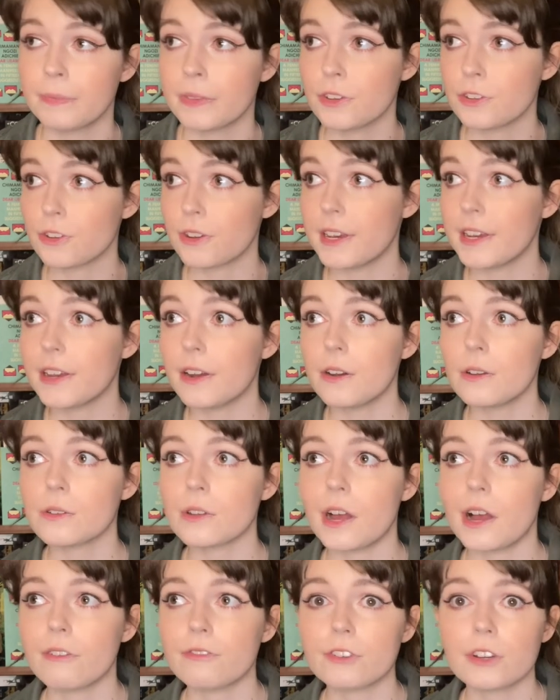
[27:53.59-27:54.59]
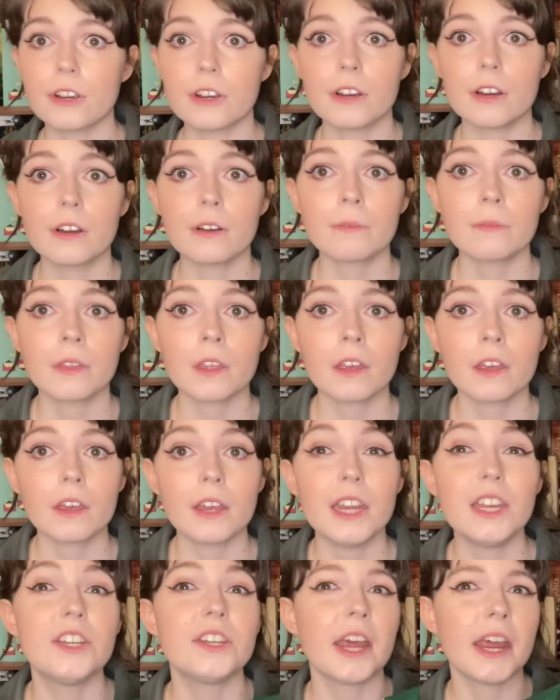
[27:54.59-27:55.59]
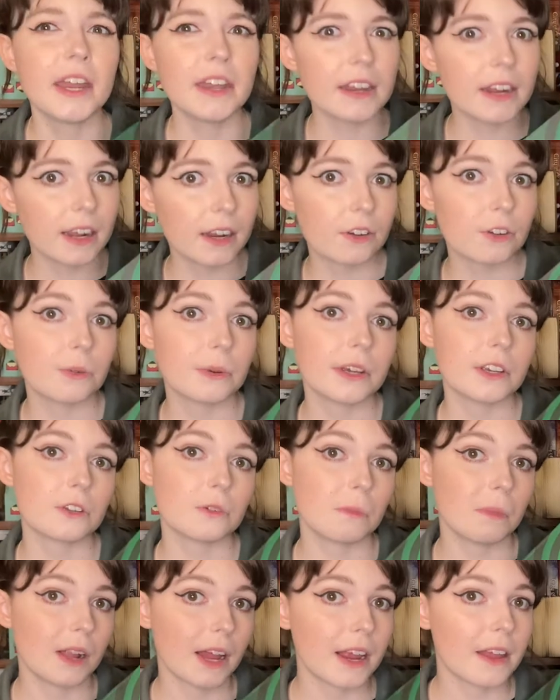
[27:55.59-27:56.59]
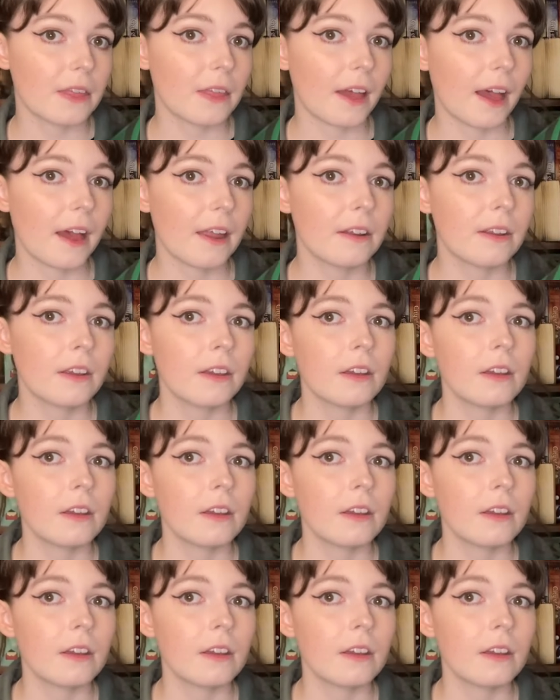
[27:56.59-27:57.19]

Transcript: So he goes after her, intending to explain that,